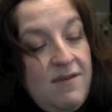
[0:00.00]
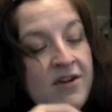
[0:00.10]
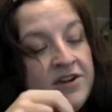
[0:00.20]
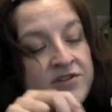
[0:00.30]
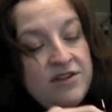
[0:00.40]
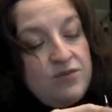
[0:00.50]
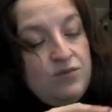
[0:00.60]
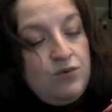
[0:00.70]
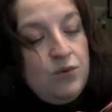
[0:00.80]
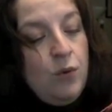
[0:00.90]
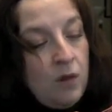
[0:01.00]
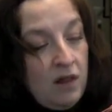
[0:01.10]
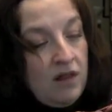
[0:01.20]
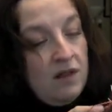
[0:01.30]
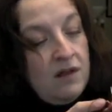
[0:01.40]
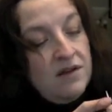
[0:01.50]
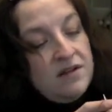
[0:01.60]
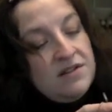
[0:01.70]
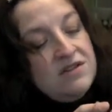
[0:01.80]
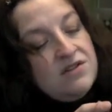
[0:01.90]
Mary tricks rule,
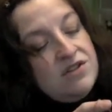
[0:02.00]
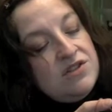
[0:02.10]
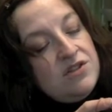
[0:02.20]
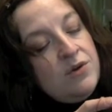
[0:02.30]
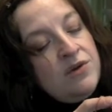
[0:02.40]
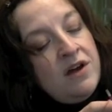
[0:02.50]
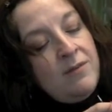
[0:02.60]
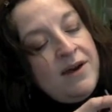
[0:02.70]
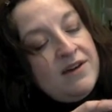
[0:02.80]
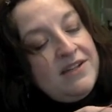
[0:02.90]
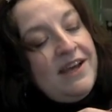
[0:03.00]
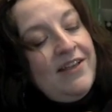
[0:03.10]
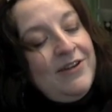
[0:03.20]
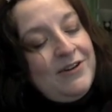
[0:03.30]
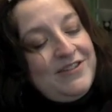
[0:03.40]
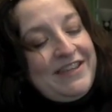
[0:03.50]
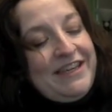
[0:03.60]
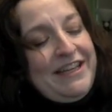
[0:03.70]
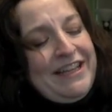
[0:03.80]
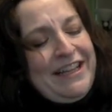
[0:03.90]
because they're so not about talent or
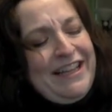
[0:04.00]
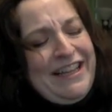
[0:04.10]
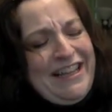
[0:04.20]
skill.